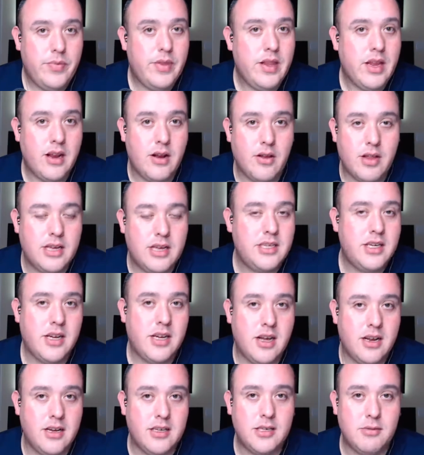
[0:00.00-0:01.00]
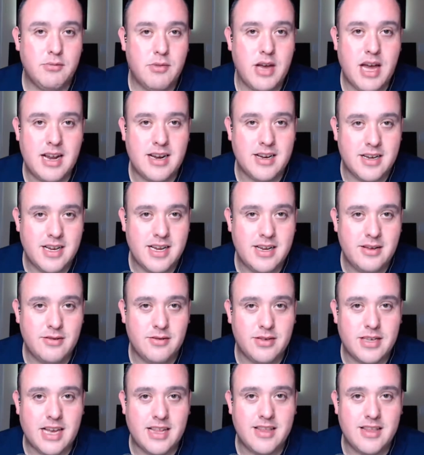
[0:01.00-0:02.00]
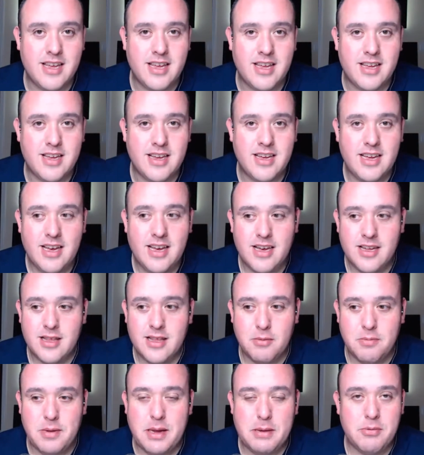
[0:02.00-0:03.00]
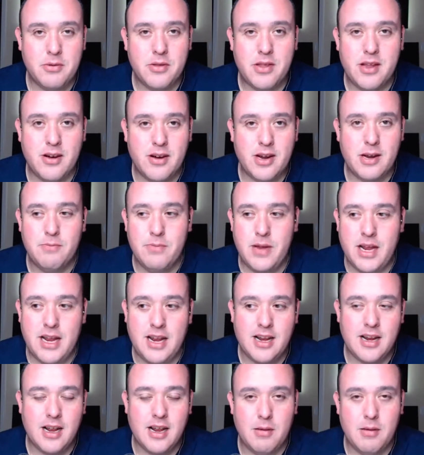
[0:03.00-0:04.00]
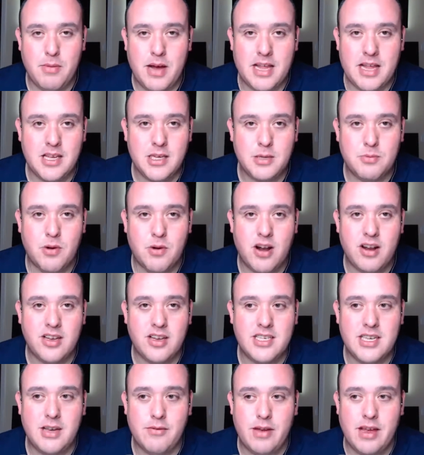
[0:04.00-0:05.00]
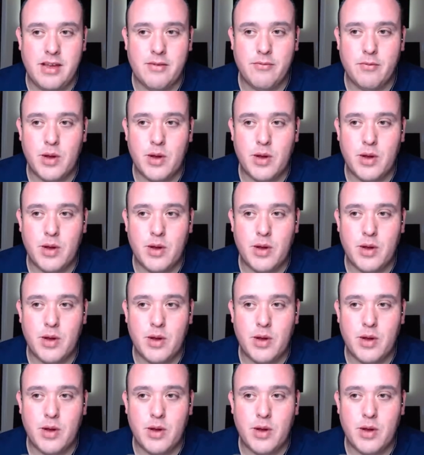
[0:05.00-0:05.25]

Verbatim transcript: You know, they should cut us some kind of deals, I think the people that are competing going to buy these products if, if